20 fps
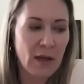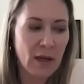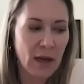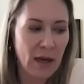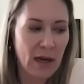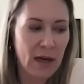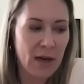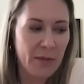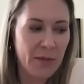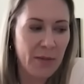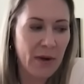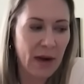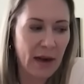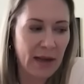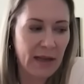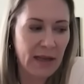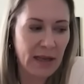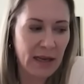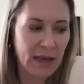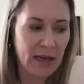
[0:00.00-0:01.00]
I
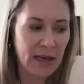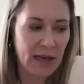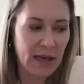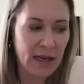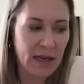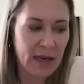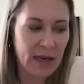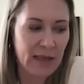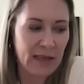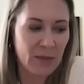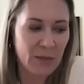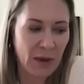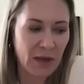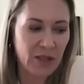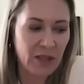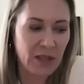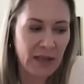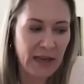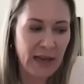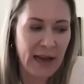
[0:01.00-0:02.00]
think
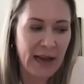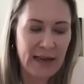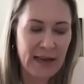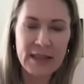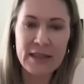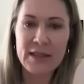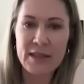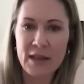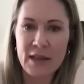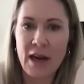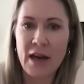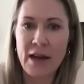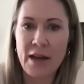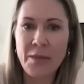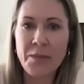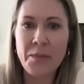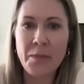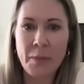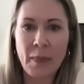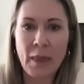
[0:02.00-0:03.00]
especially at its
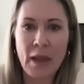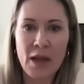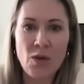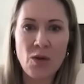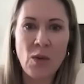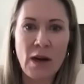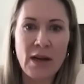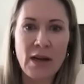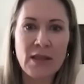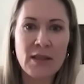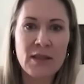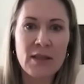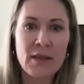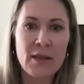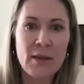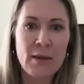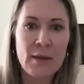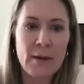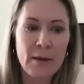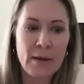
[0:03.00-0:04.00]
time it was,
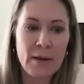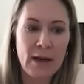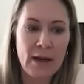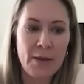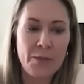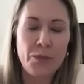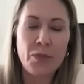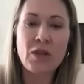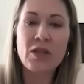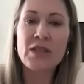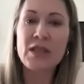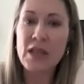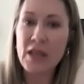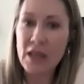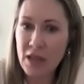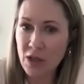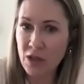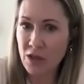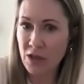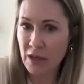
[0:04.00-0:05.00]

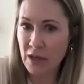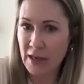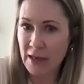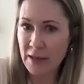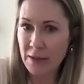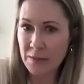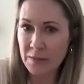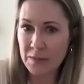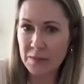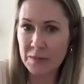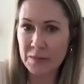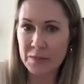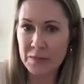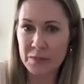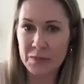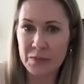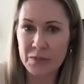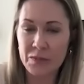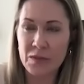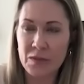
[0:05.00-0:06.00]
particularly
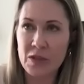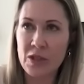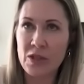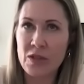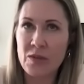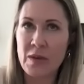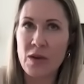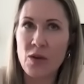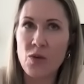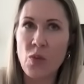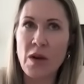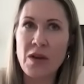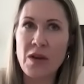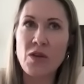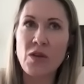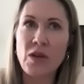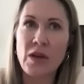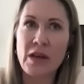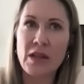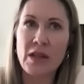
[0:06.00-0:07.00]
excuse me, when you
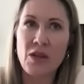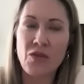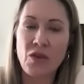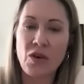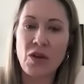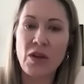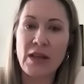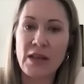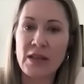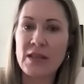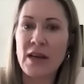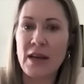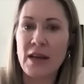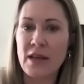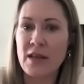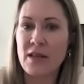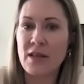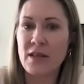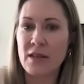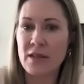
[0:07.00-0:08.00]
look at the full
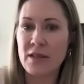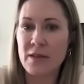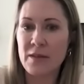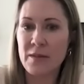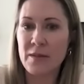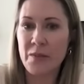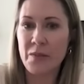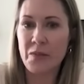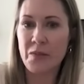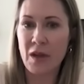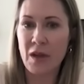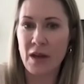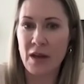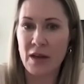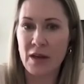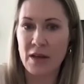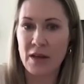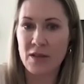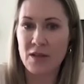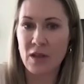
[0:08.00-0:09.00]
end-to-end
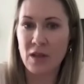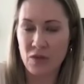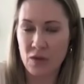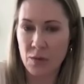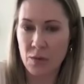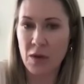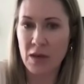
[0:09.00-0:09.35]
software